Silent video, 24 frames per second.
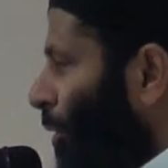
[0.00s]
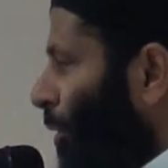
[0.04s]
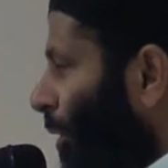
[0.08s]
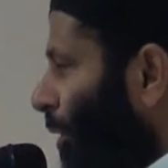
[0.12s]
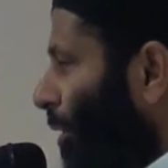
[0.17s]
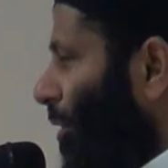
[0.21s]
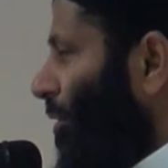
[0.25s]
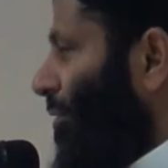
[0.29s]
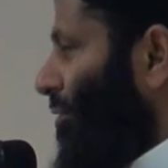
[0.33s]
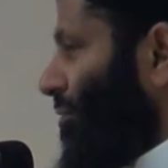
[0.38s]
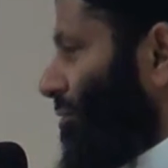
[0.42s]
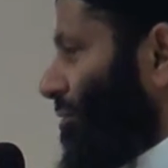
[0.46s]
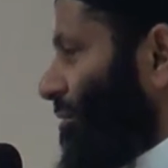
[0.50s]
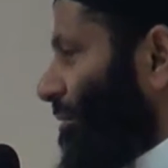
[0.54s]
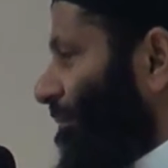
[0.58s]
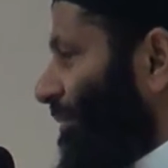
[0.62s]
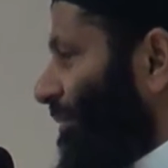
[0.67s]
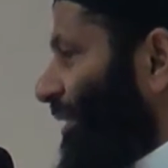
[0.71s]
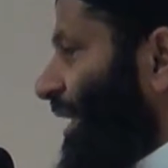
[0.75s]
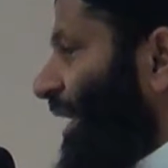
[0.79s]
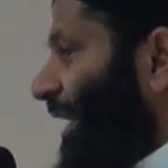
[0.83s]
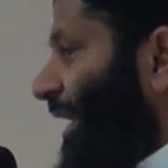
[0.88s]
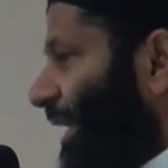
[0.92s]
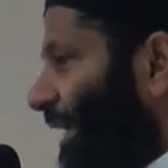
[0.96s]
No.
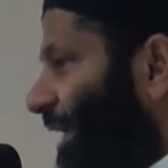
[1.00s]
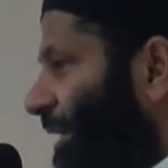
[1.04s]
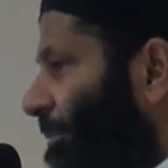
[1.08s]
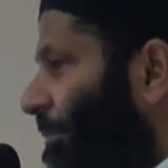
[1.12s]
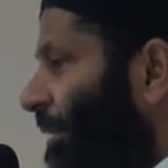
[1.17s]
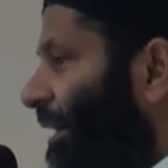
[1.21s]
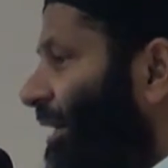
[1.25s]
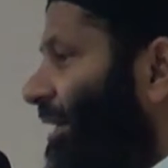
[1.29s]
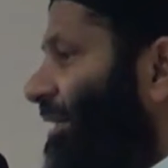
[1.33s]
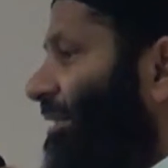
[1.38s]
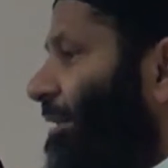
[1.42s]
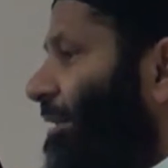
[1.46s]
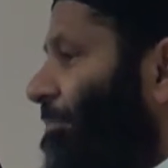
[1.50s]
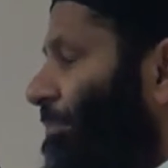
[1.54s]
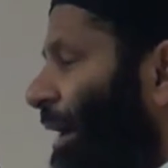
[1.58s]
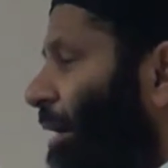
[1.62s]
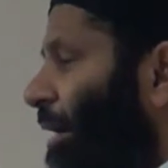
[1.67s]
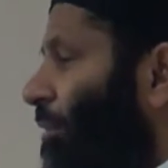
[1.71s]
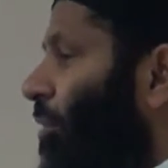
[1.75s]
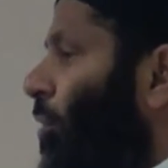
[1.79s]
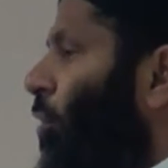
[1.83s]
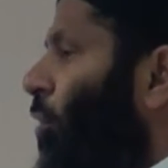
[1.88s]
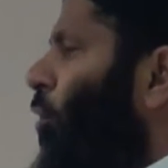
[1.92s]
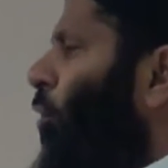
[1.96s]
Hikmah is
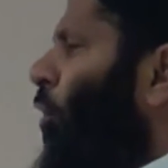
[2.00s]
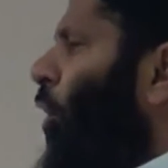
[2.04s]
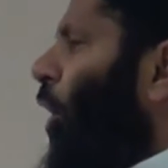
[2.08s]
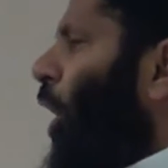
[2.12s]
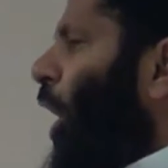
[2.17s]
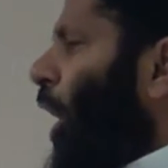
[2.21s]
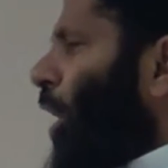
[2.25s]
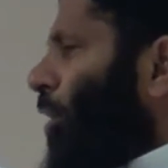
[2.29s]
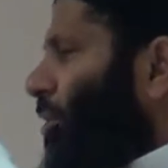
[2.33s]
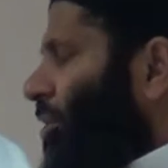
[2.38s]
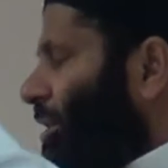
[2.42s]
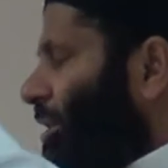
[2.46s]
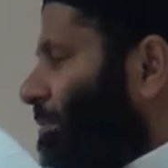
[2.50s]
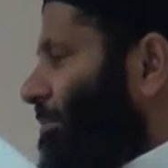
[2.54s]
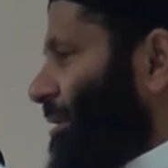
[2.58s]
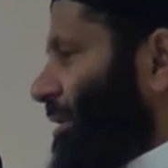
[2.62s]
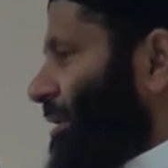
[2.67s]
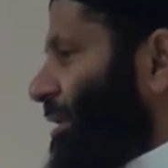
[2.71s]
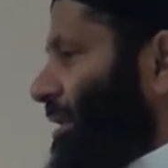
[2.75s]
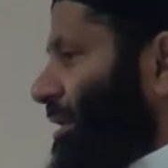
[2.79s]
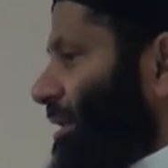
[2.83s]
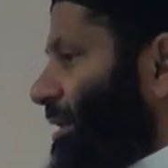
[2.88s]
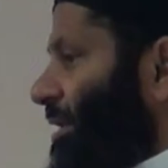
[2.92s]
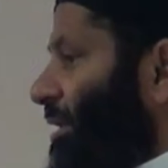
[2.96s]
about
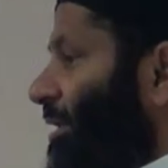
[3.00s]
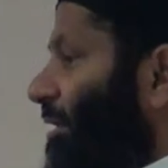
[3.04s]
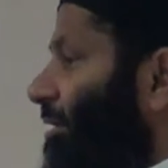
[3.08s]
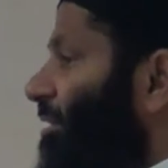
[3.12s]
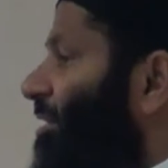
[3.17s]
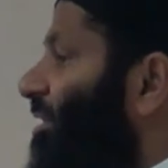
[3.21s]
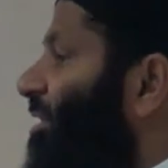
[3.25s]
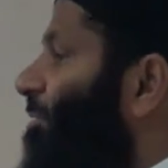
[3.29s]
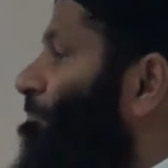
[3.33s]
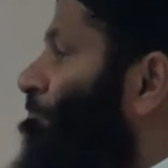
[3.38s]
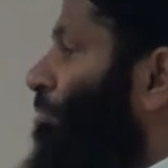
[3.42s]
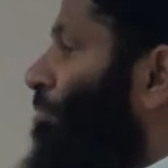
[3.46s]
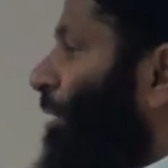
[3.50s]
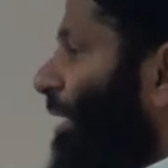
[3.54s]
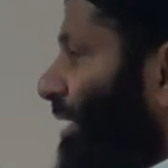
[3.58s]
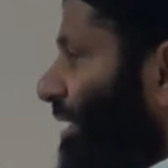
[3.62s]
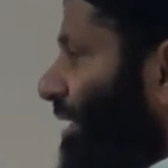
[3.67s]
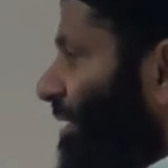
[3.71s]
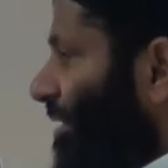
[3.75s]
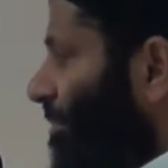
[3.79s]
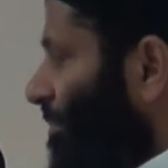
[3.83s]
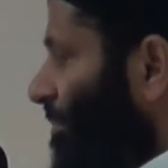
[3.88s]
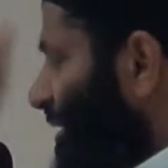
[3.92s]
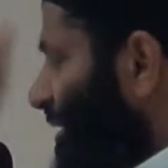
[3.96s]
ultimately spreading the